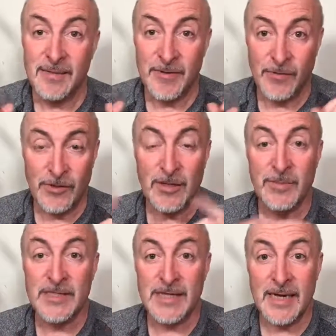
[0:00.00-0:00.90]
Before I
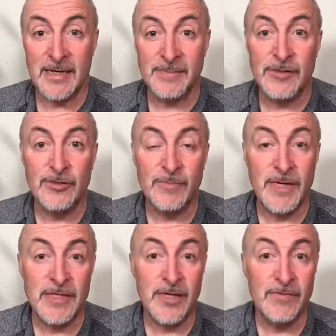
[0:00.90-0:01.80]
jump into that, let me introduce
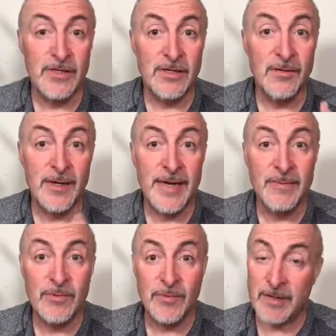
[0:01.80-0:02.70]
myself so you know who I
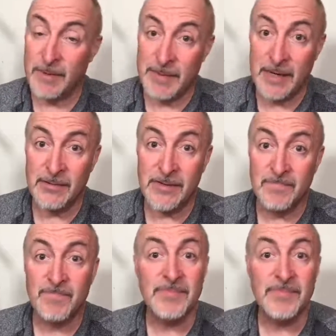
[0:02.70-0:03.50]
am and what I'm about.